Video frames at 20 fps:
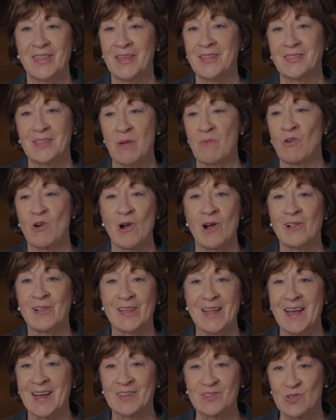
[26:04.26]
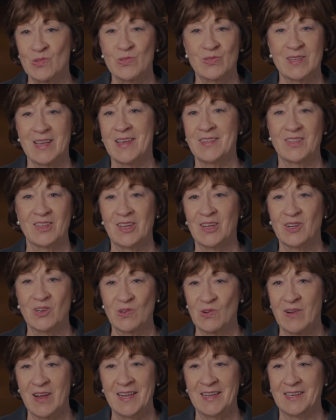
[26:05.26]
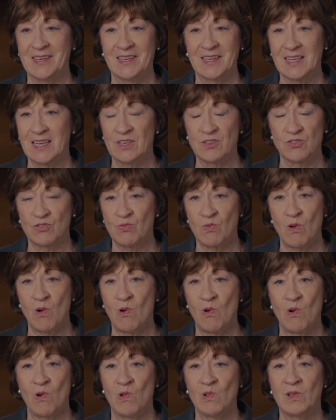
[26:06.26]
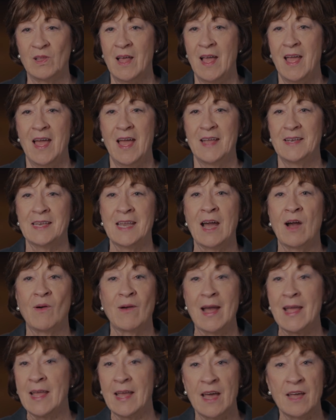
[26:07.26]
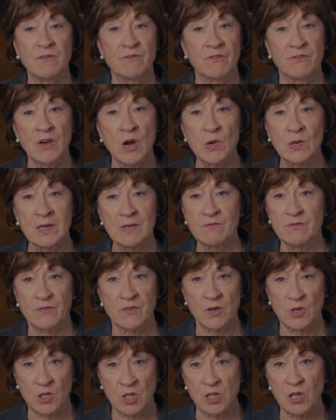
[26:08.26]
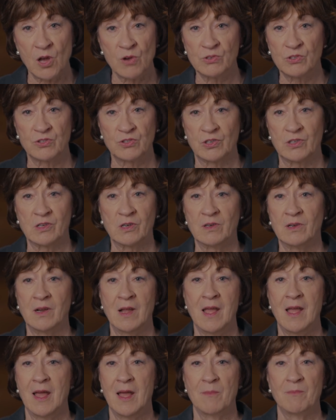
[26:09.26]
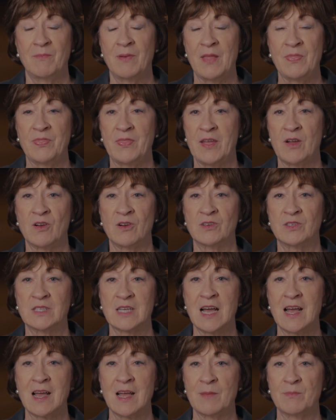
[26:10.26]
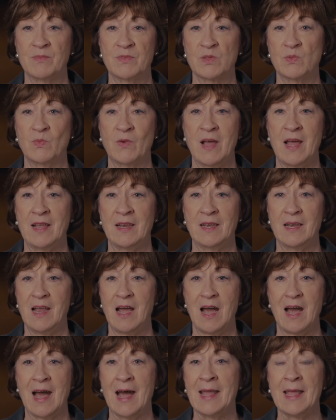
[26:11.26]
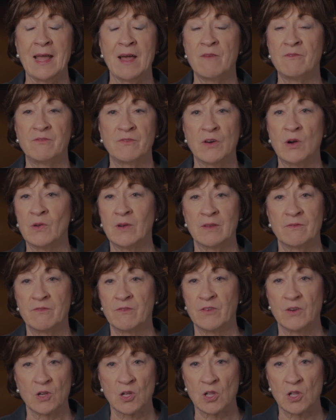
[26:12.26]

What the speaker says: think they were all exercising great control. Now, I had voted for cloture, but there are times when I have voted for